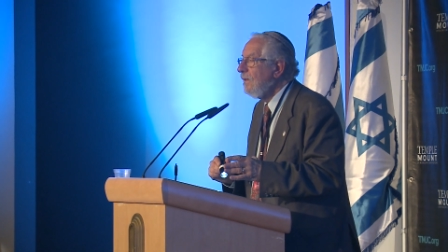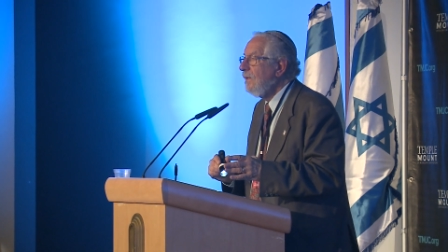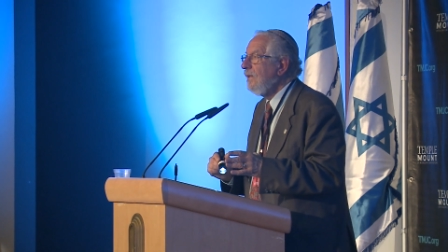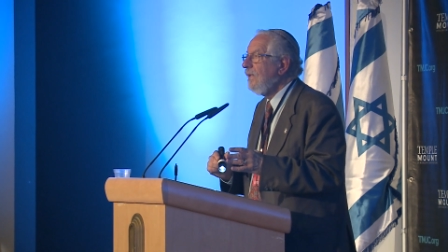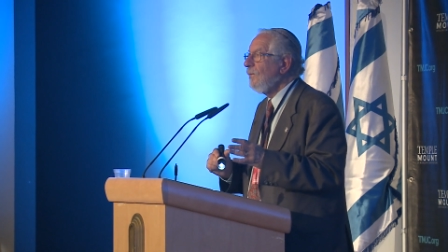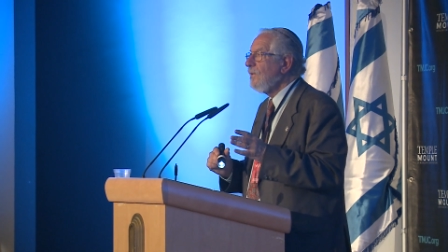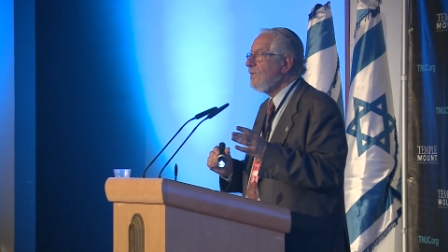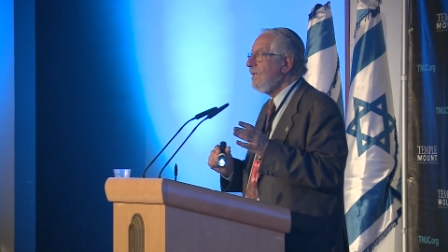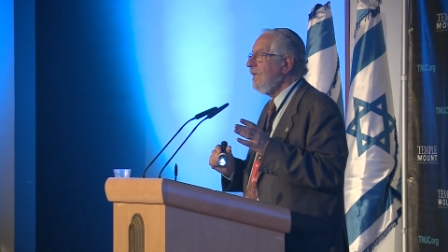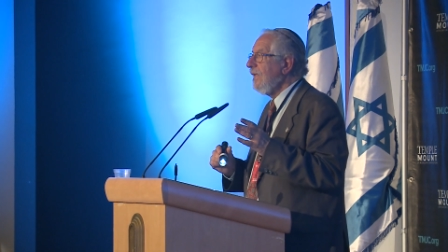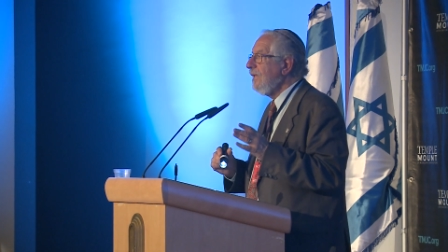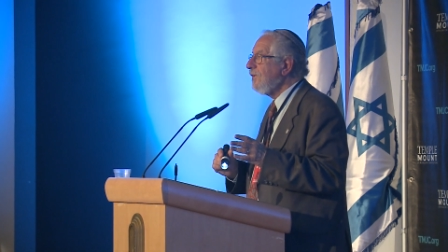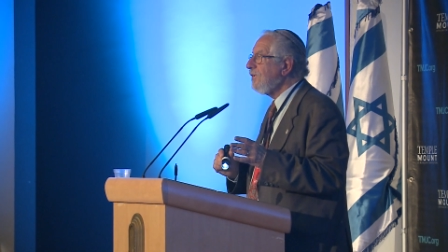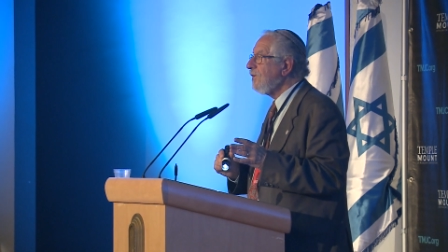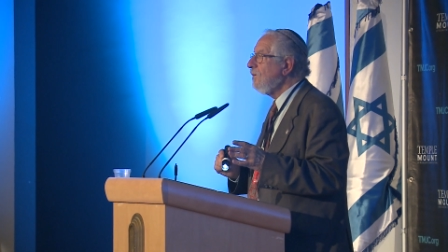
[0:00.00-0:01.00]
there was an
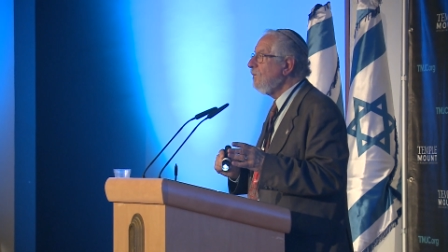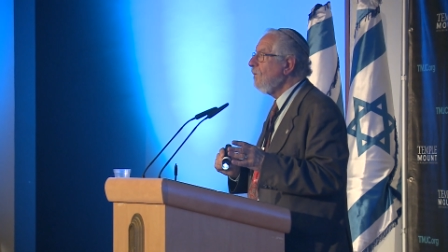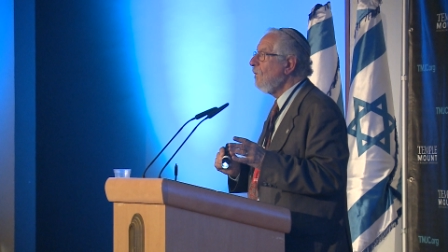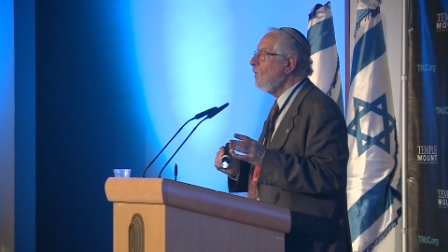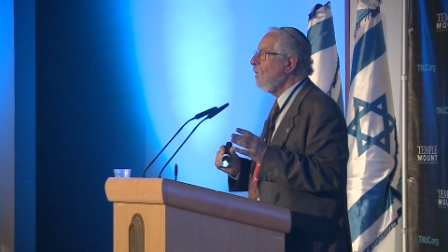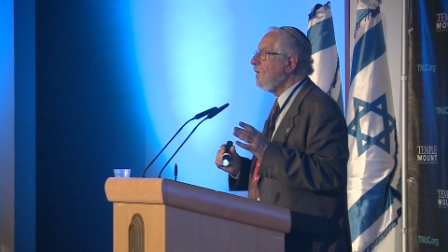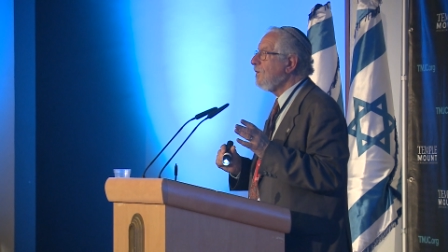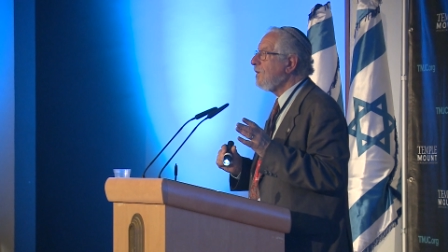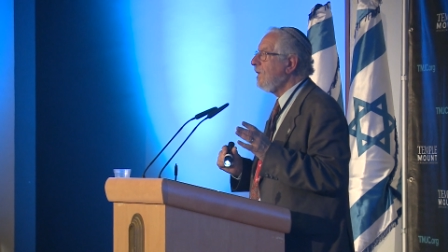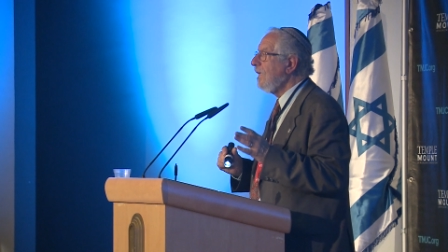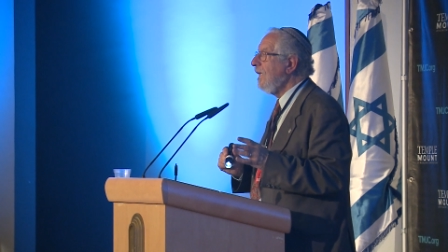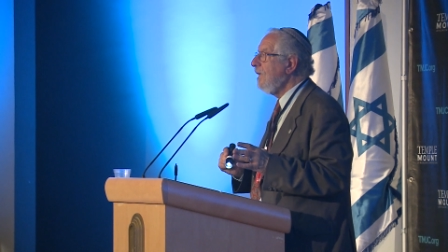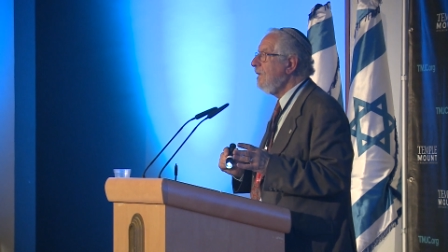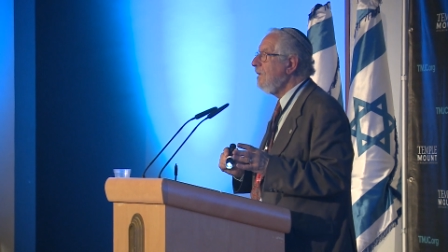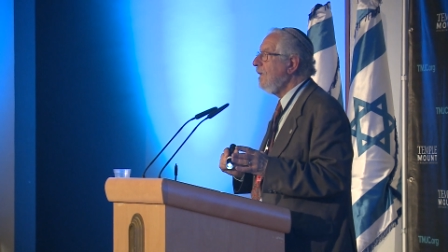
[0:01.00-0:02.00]
issue which
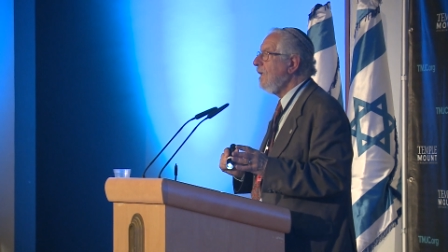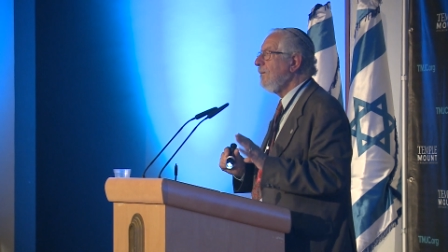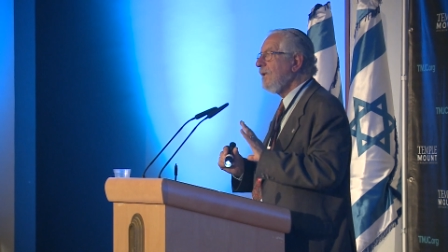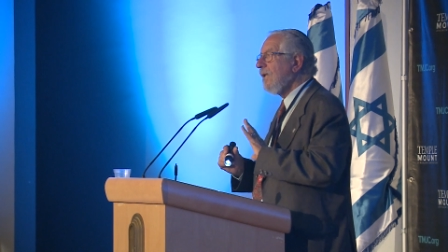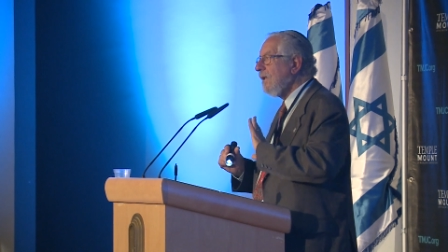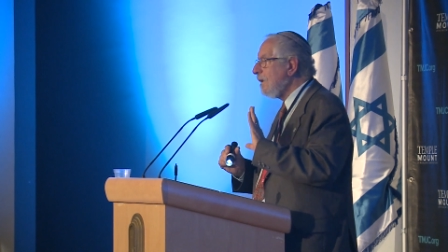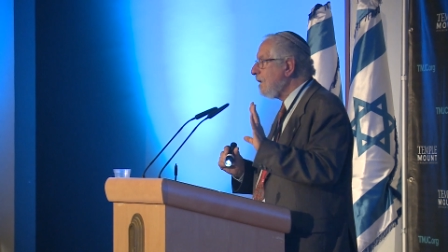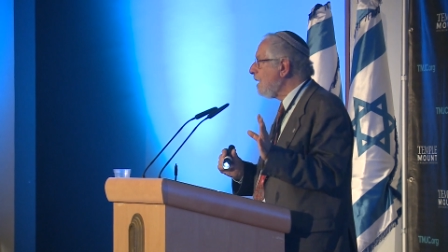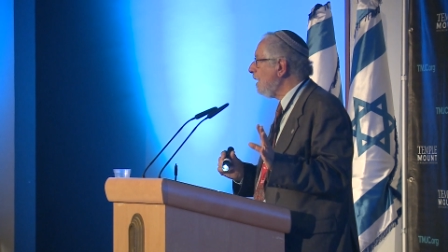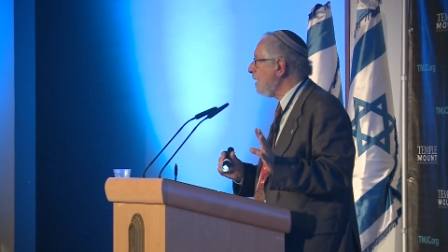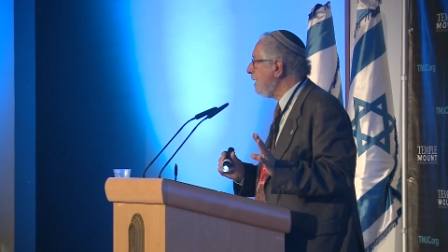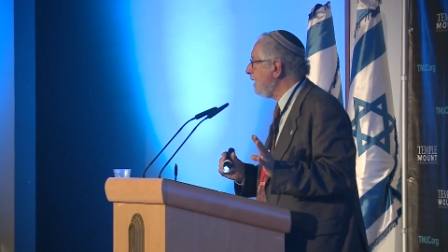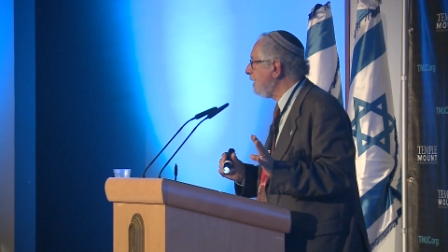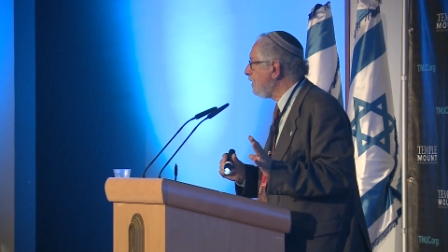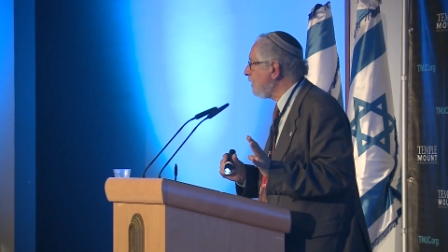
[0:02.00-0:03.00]
led, I'm going to cut
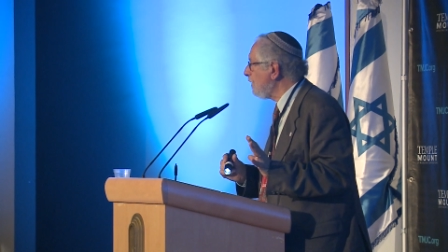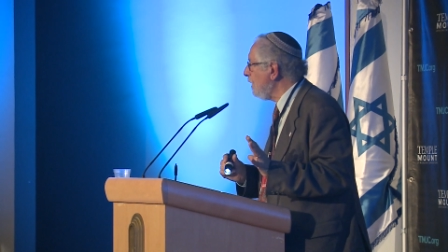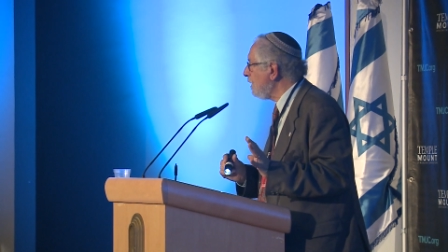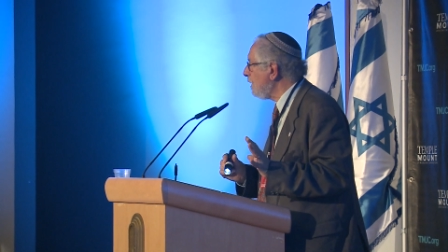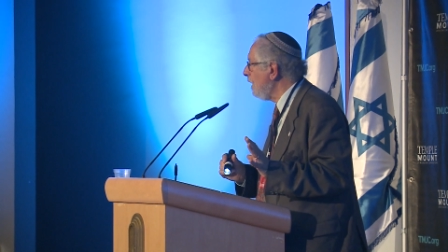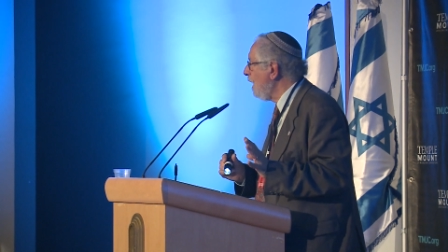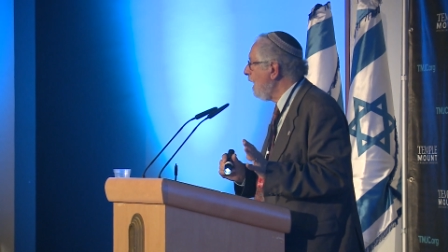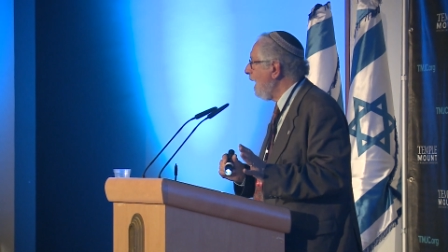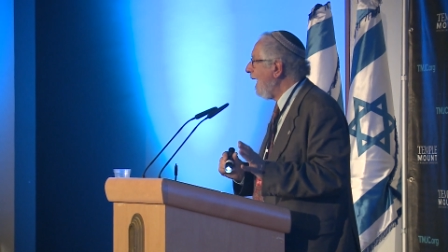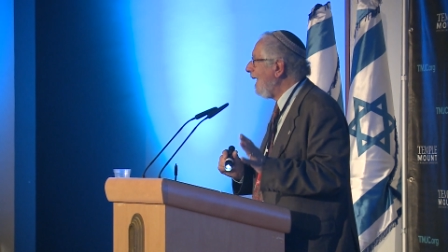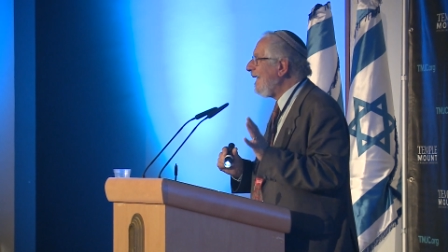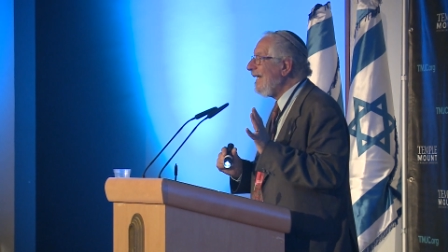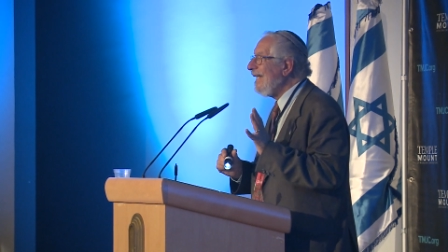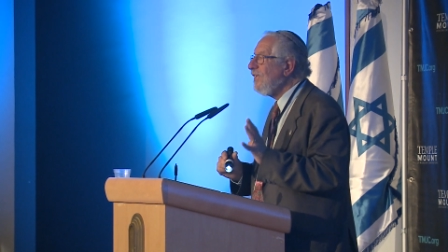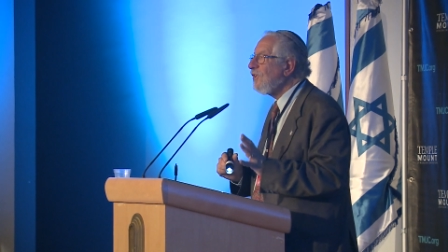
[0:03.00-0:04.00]
things short, an
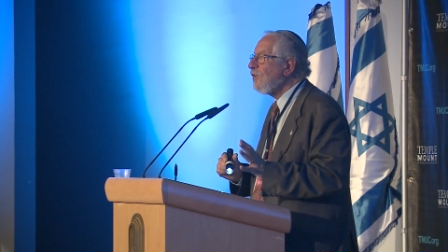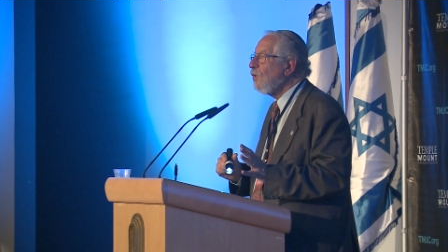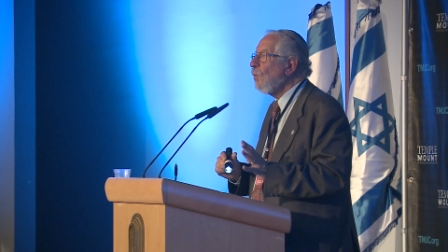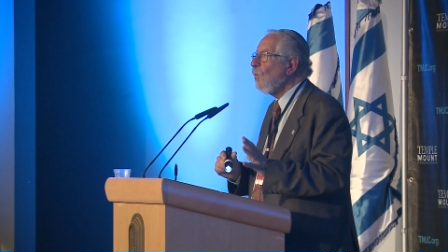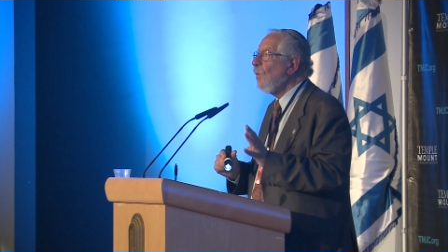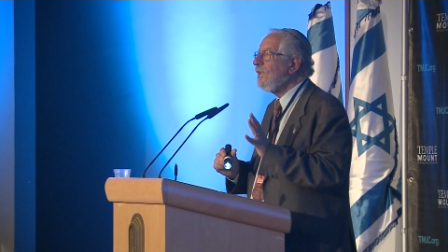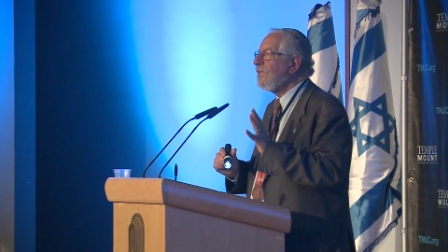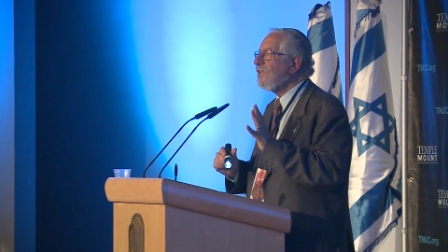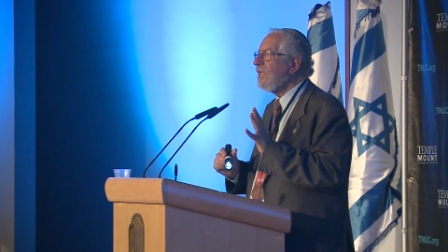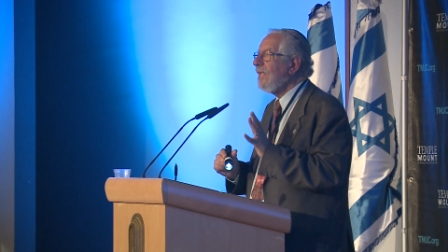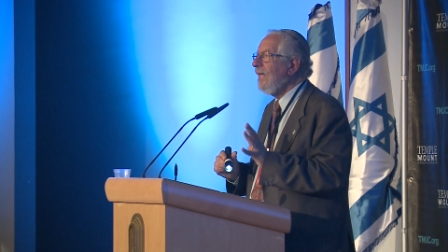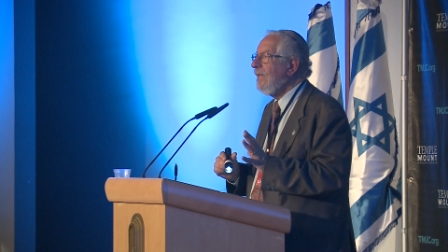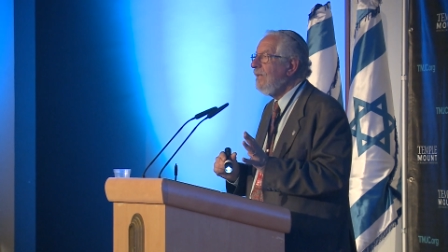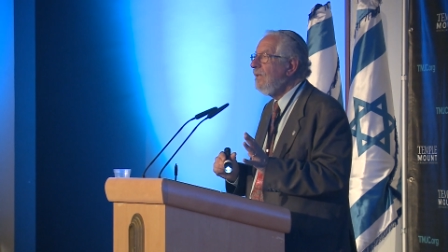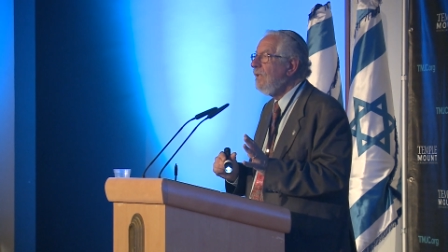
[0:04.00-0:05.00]
issue which
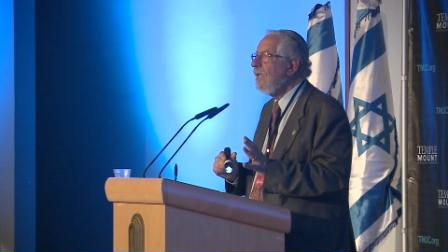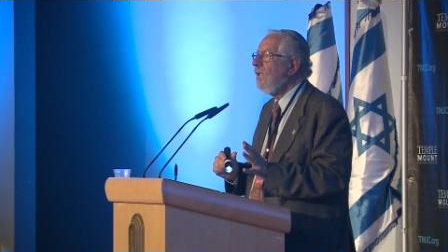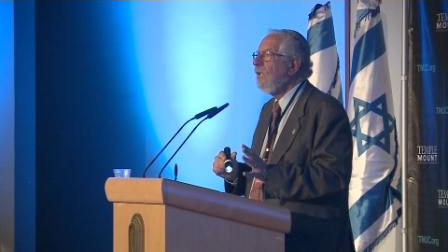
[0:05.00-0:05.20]
led